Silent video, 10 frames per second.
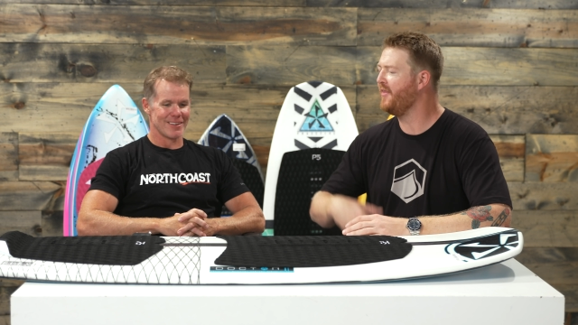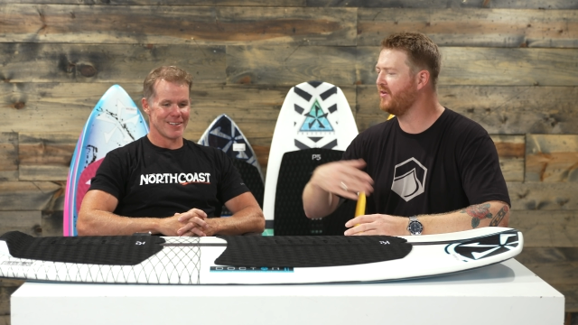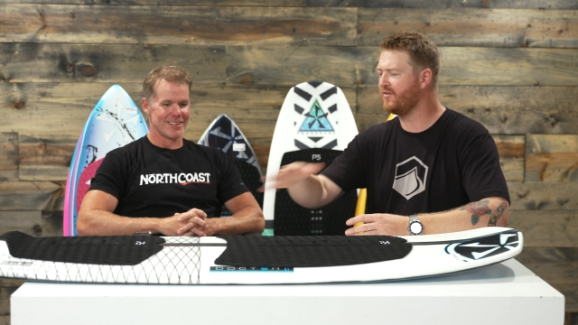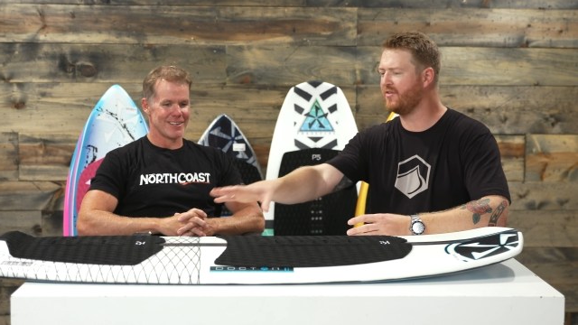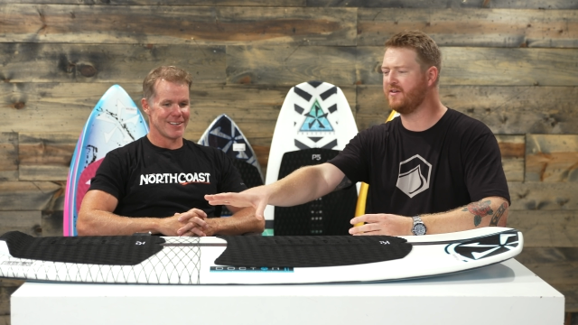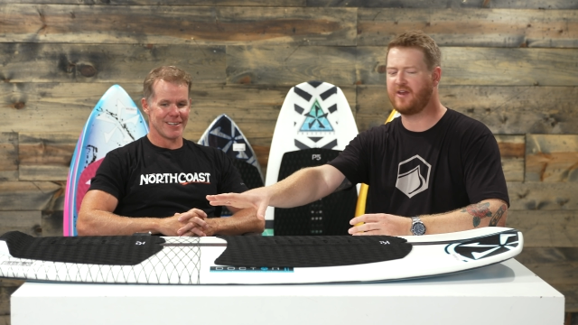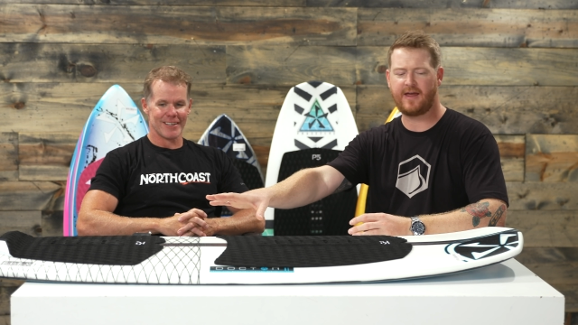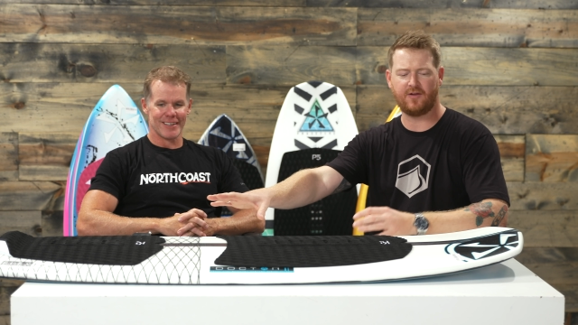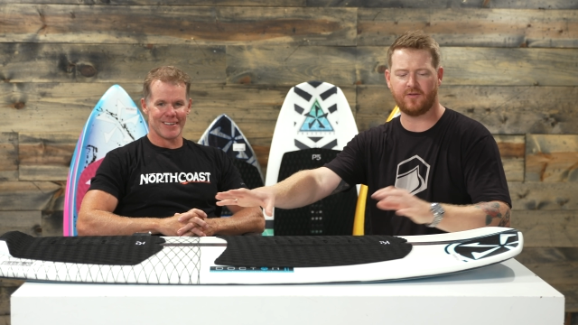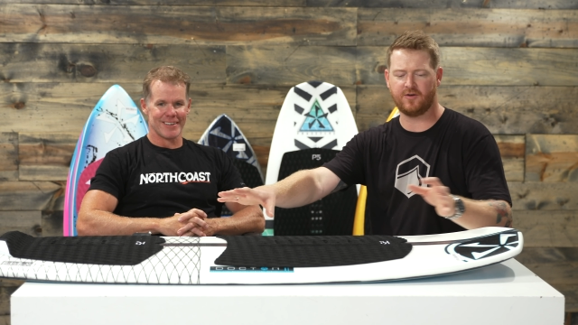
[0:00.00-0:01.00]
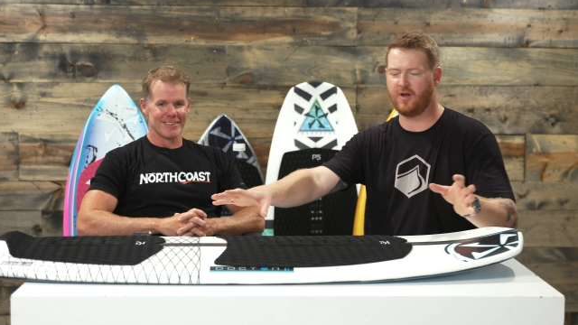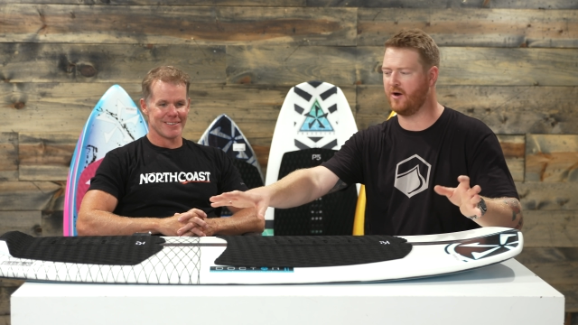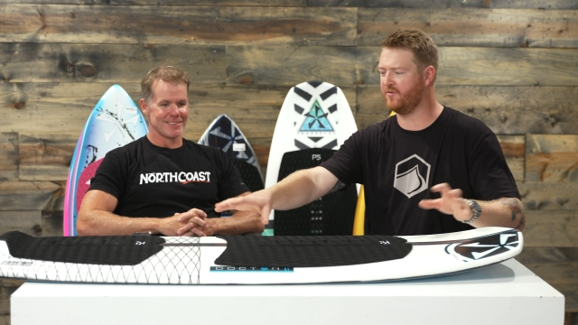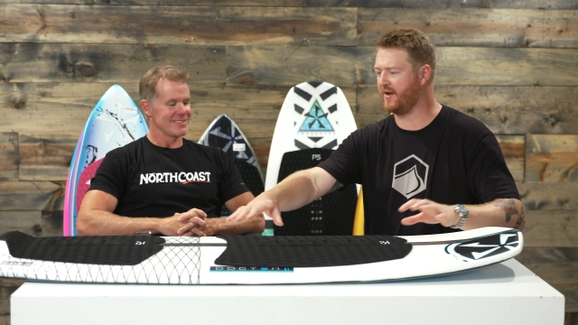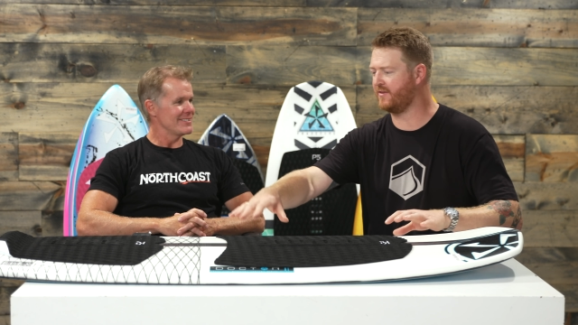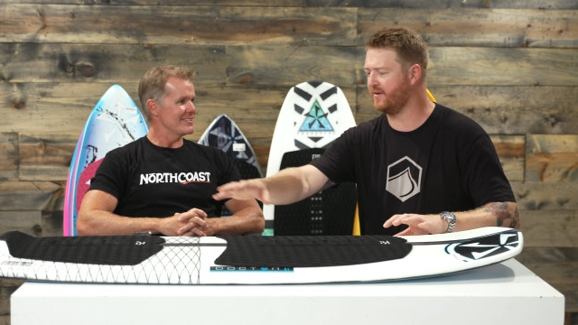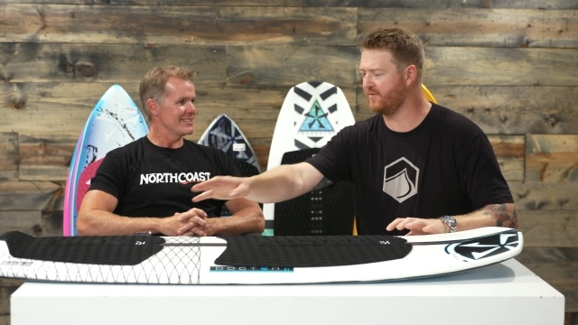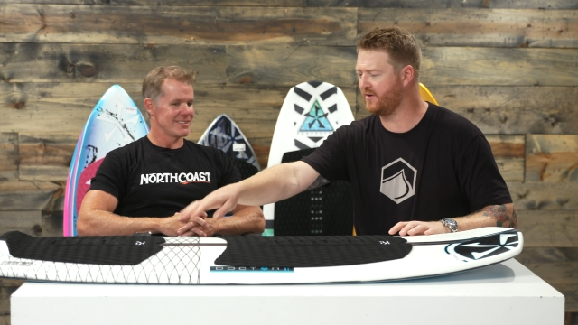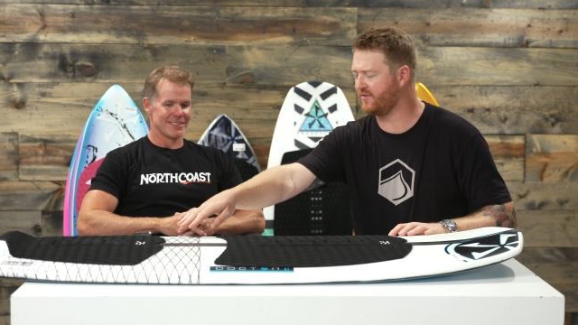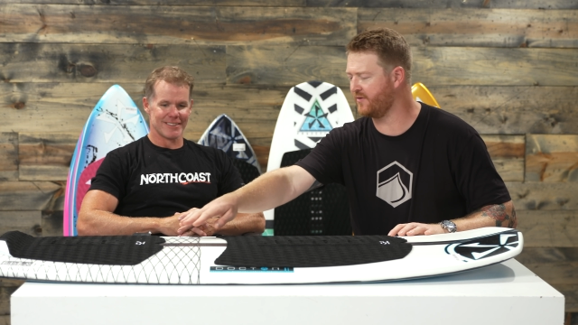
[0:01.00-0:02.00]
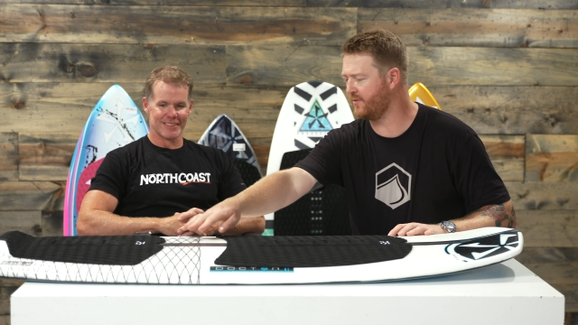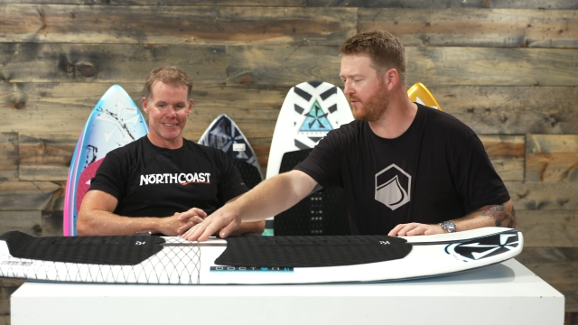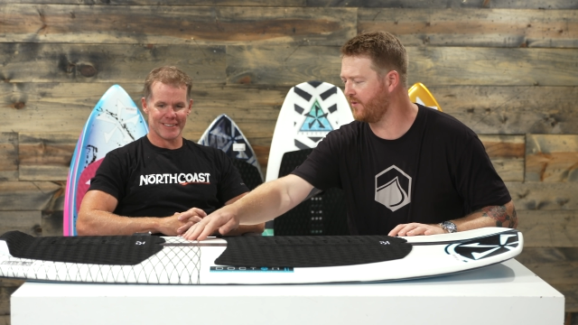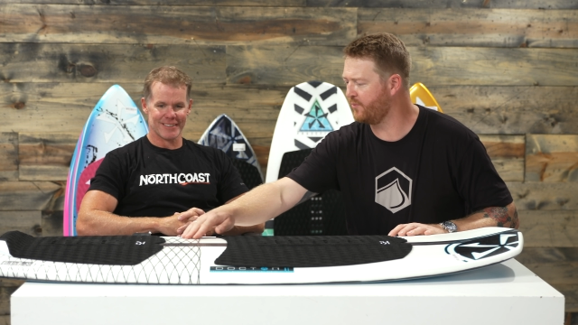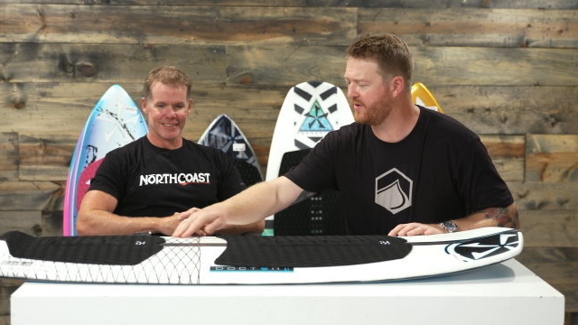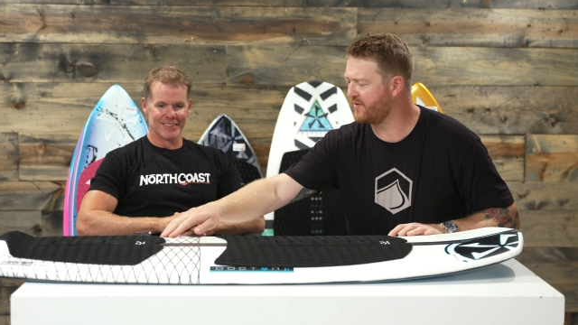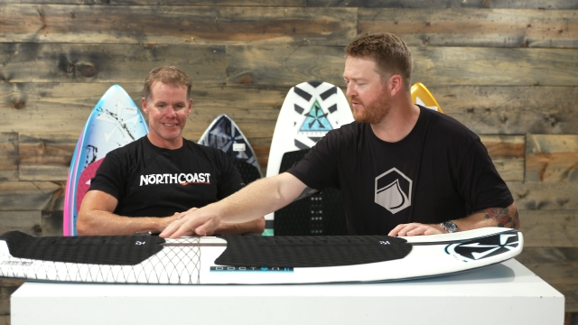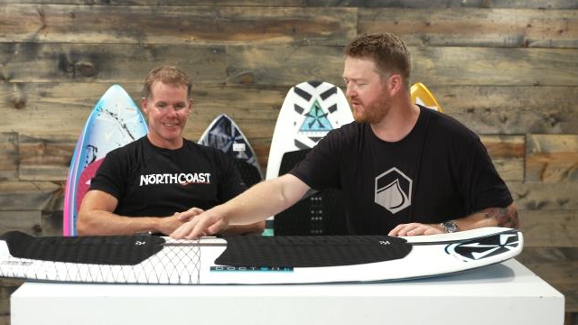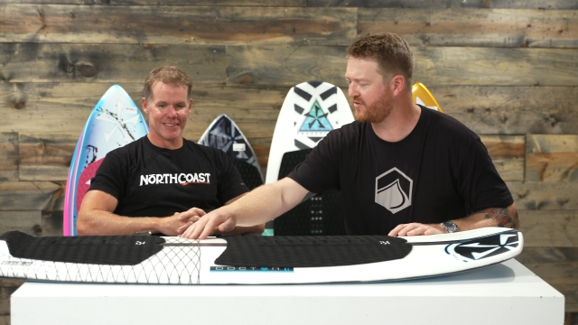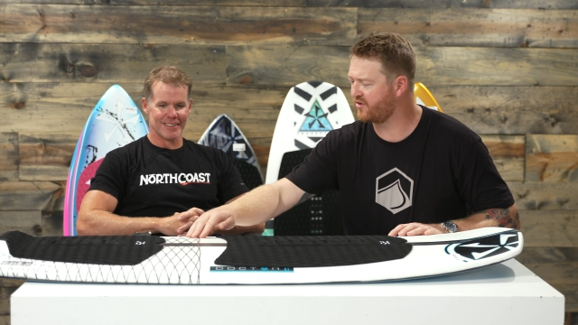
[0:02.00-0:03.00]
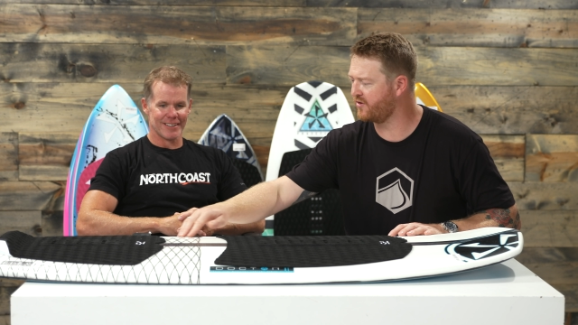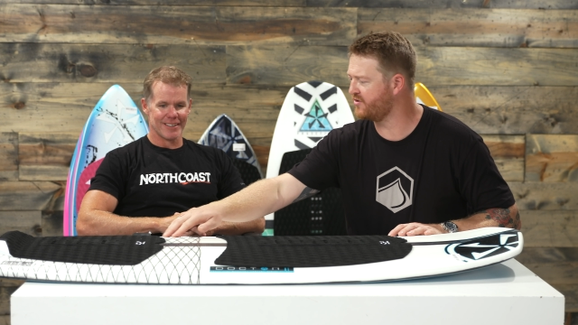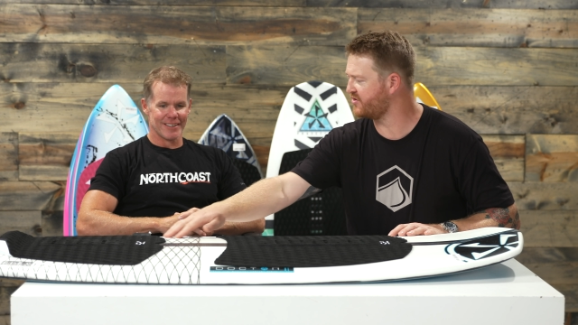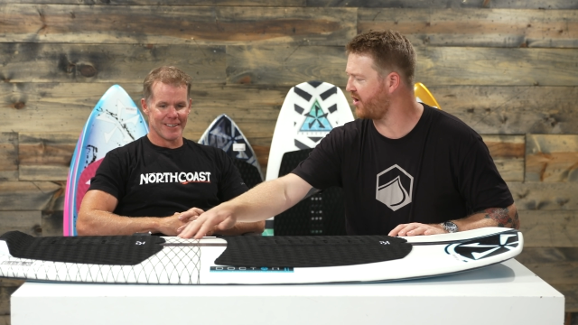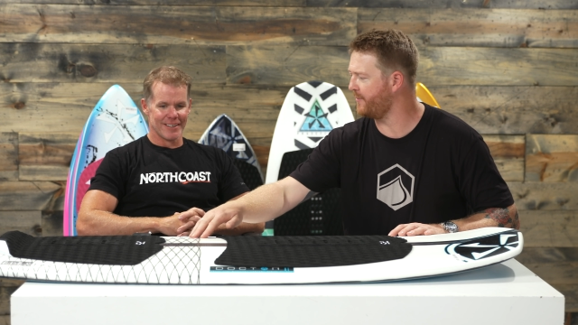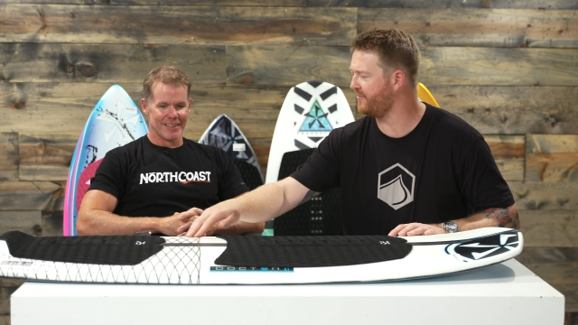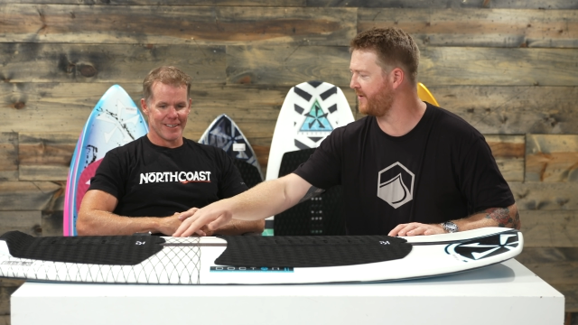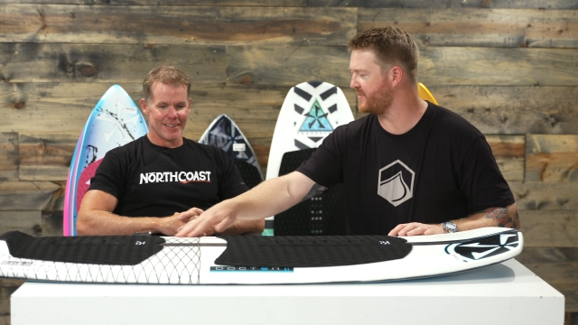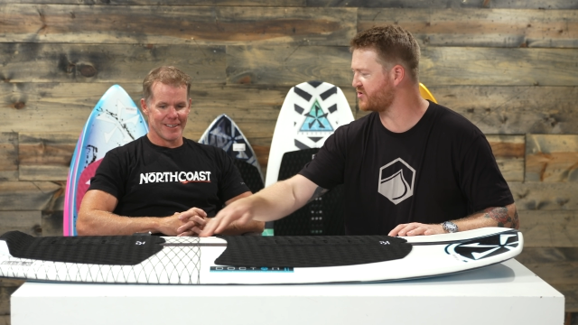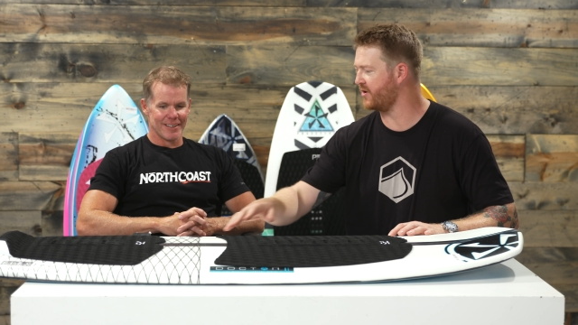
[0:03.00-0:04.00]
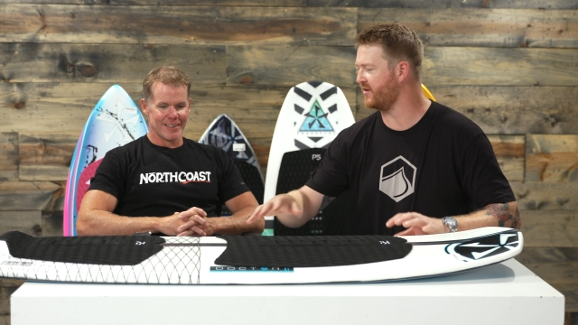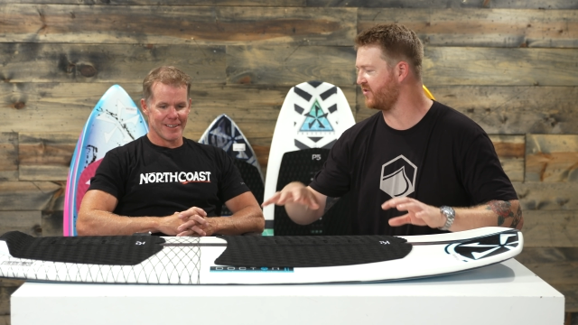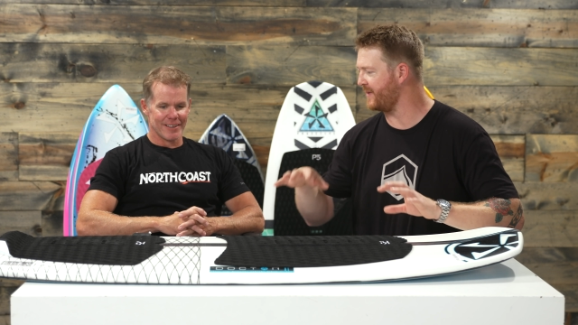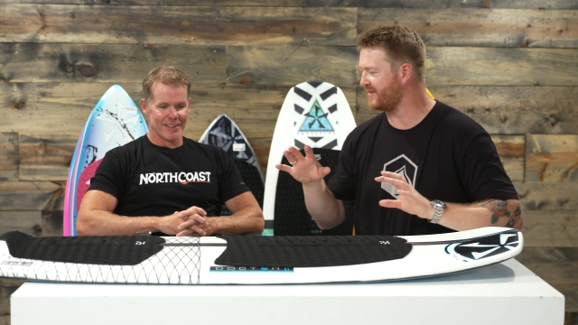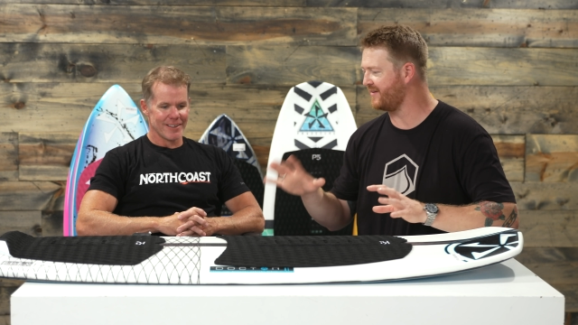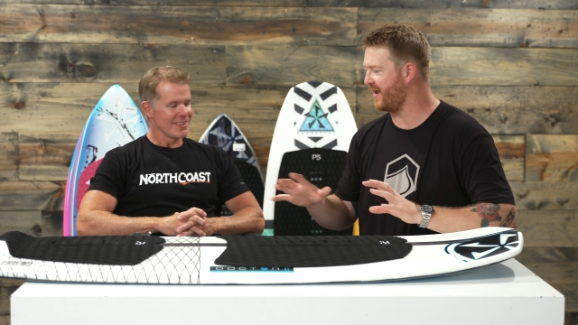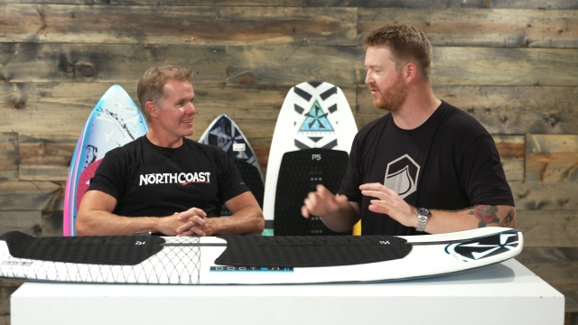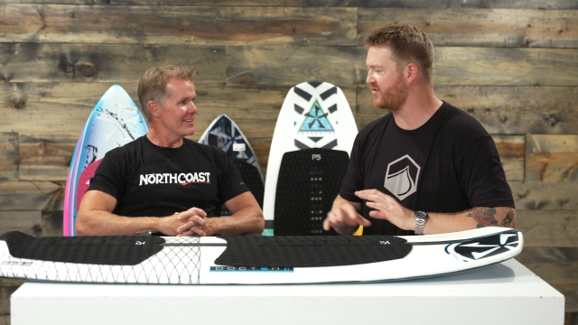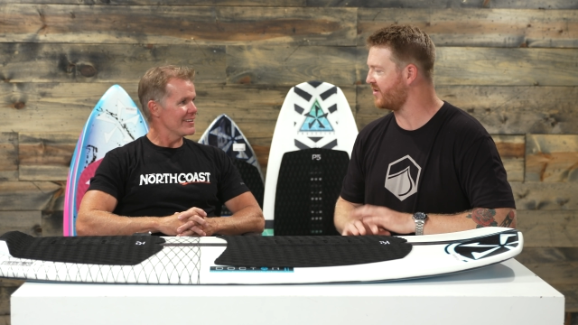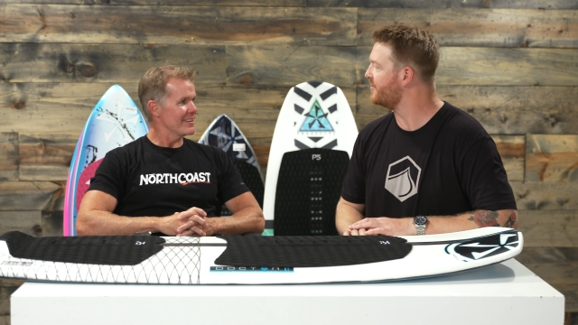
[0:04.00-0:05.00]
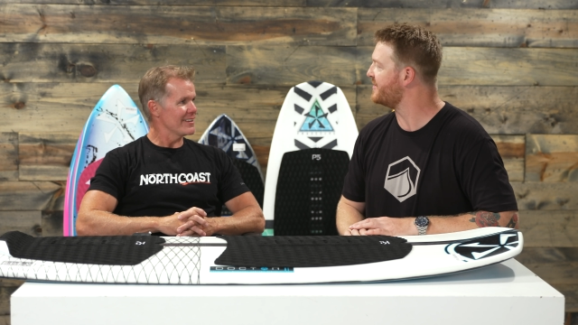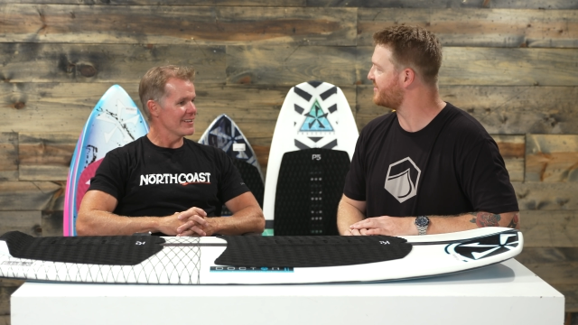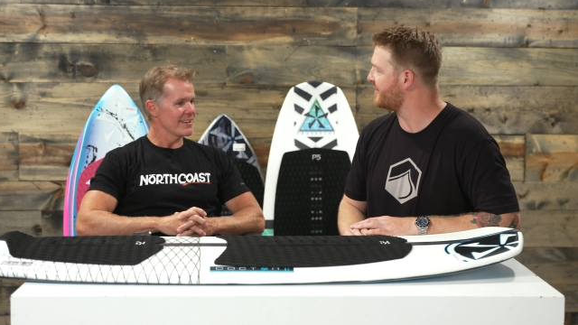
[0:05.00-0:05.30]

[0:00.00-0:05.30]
Speaker 1: And the, the tail and the nose, like the, there's, well, what is this? just carbon fiber stringers to make the tail just a little bit